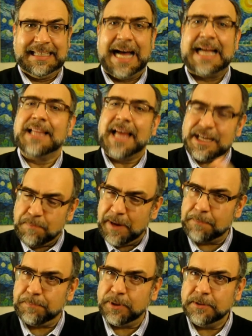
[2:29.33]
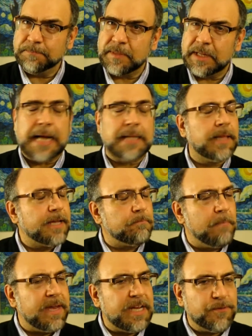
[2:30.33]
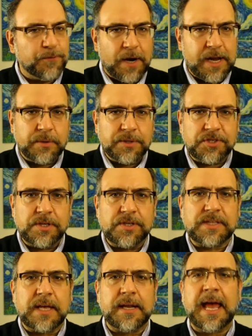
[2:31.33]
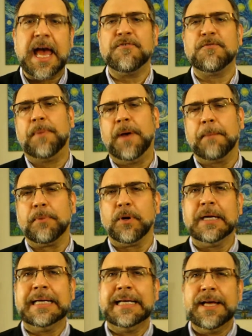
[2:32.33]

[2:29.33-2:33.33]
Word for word: I like pepper. I like many fragrances that have pepper.